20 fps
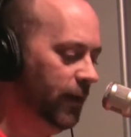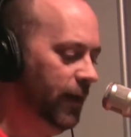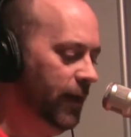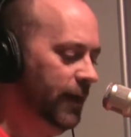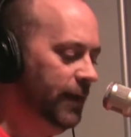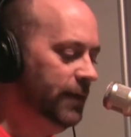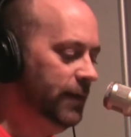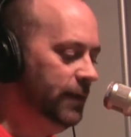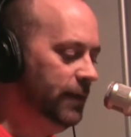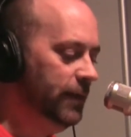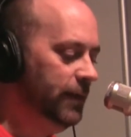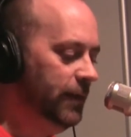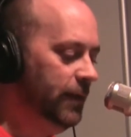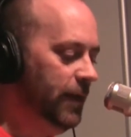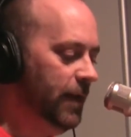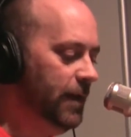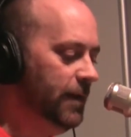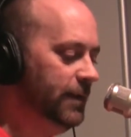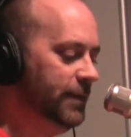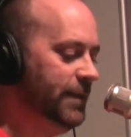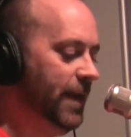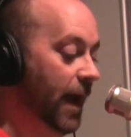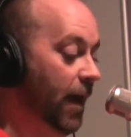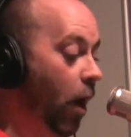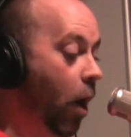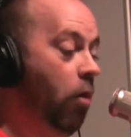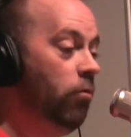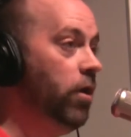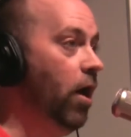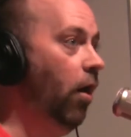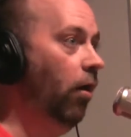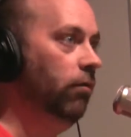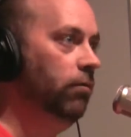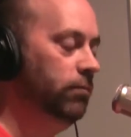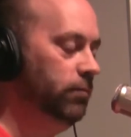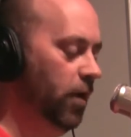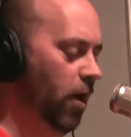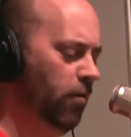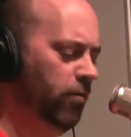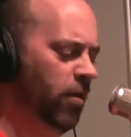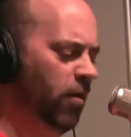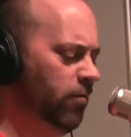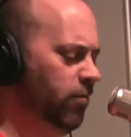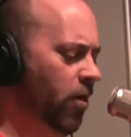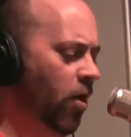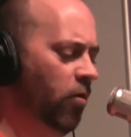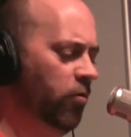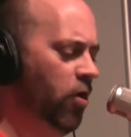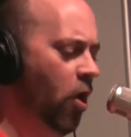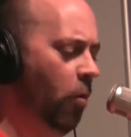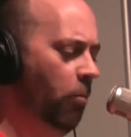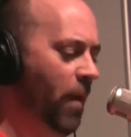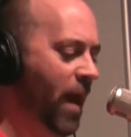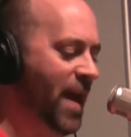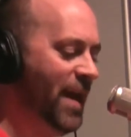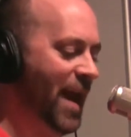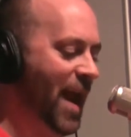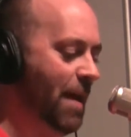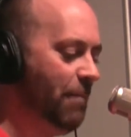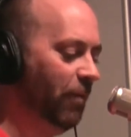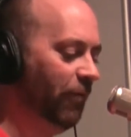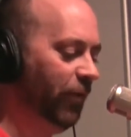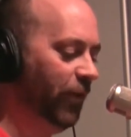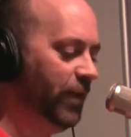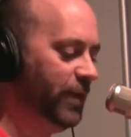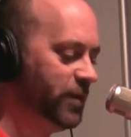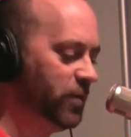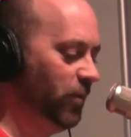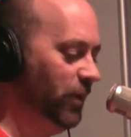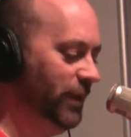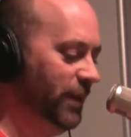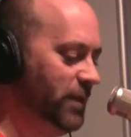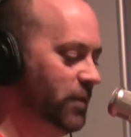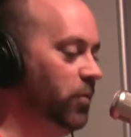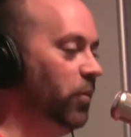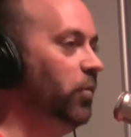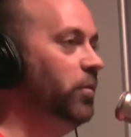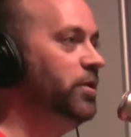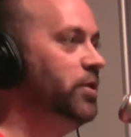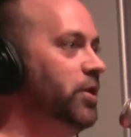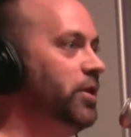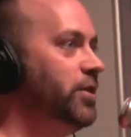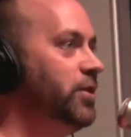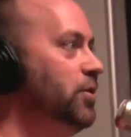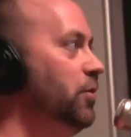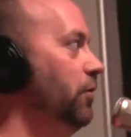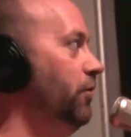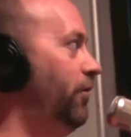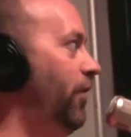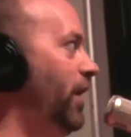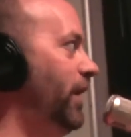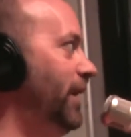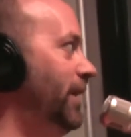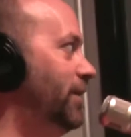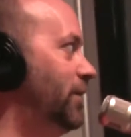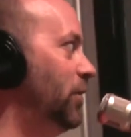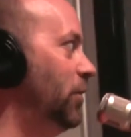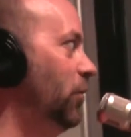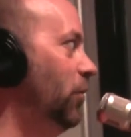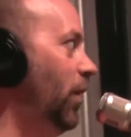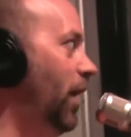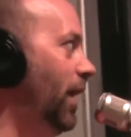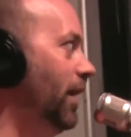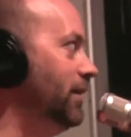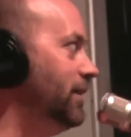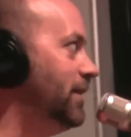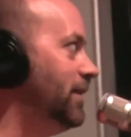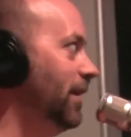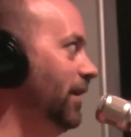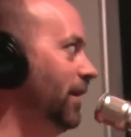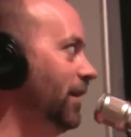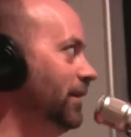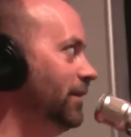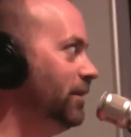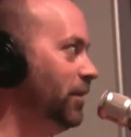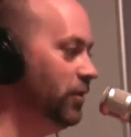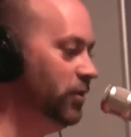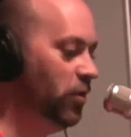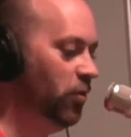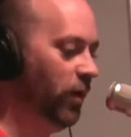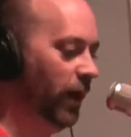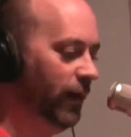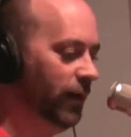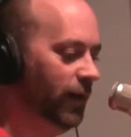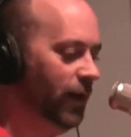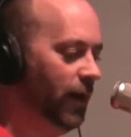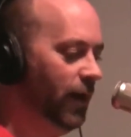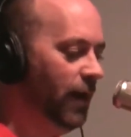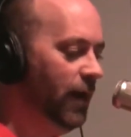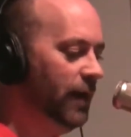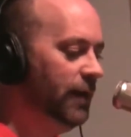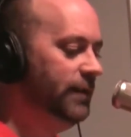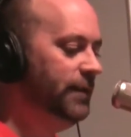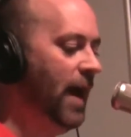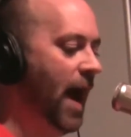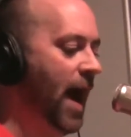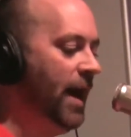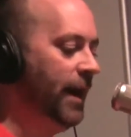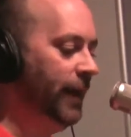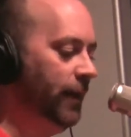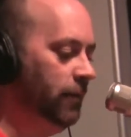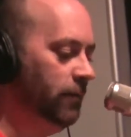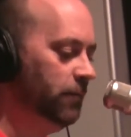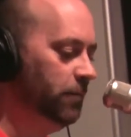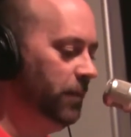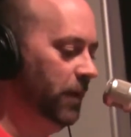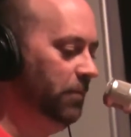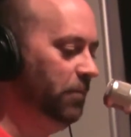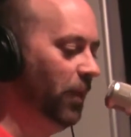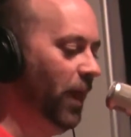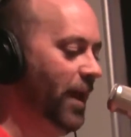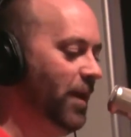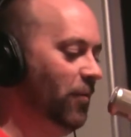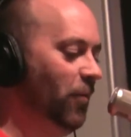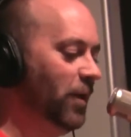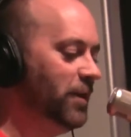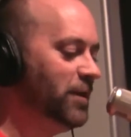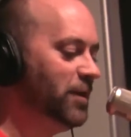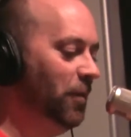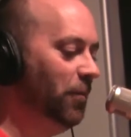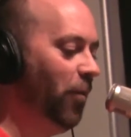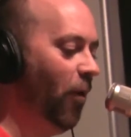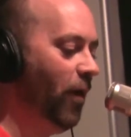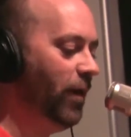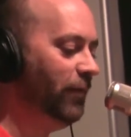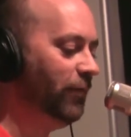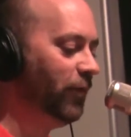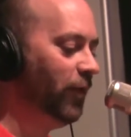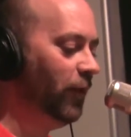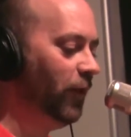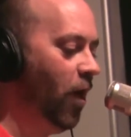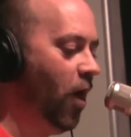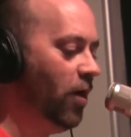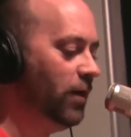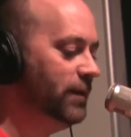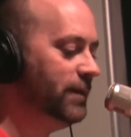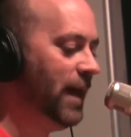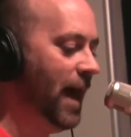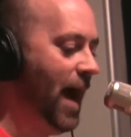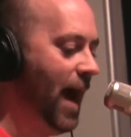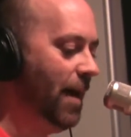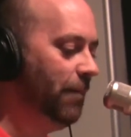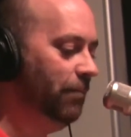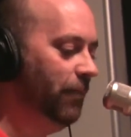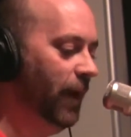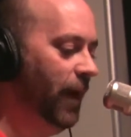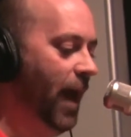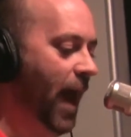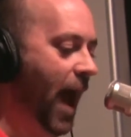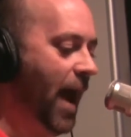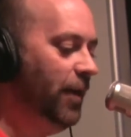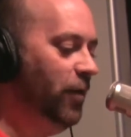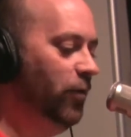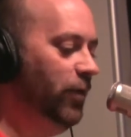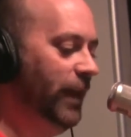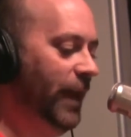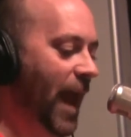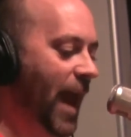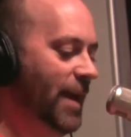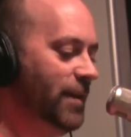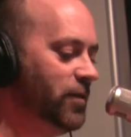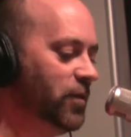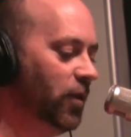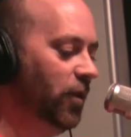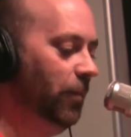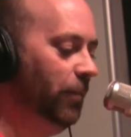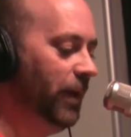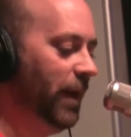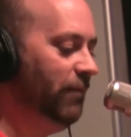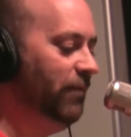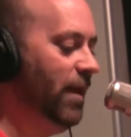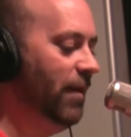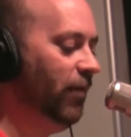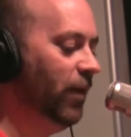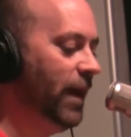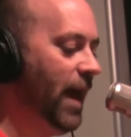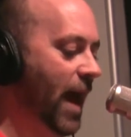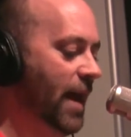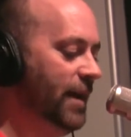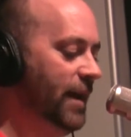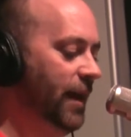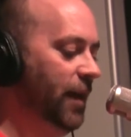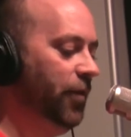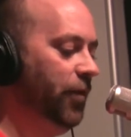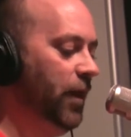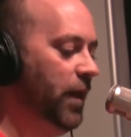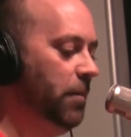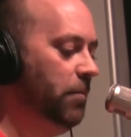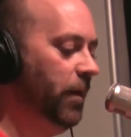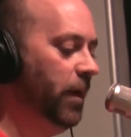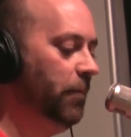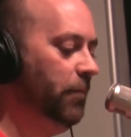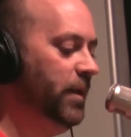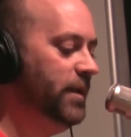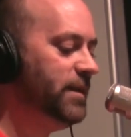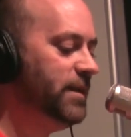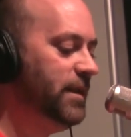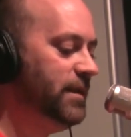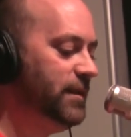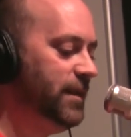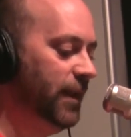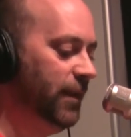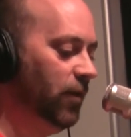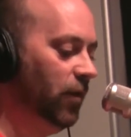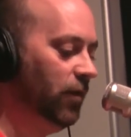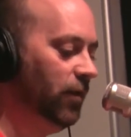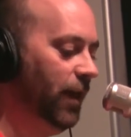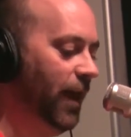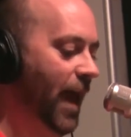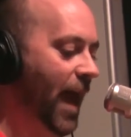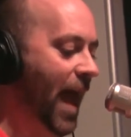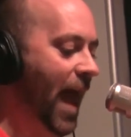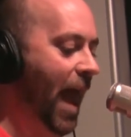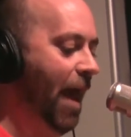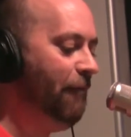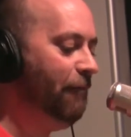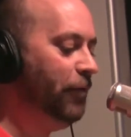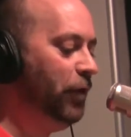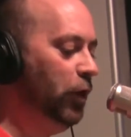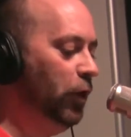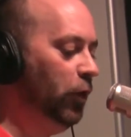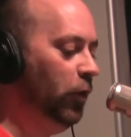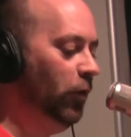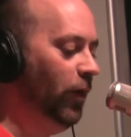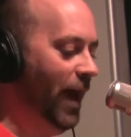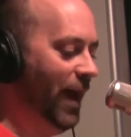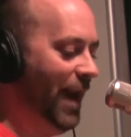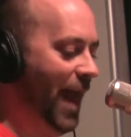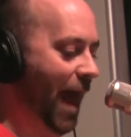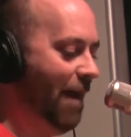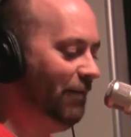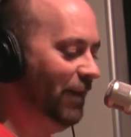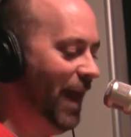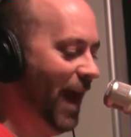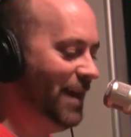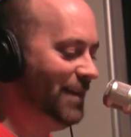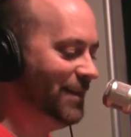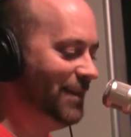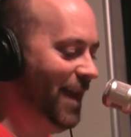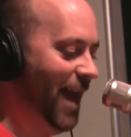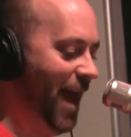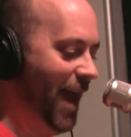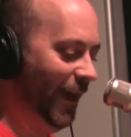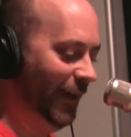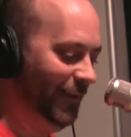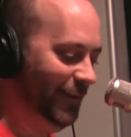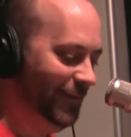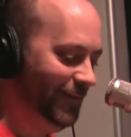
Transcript: Did you ban them? Oh no, no, no, no, no ban hammer for this one. This one was just too funny to do it. Donny, been playing What's the Point for a long time. I knew the answer, but I've never gotten anything but a busy signal. F you and have a nice day.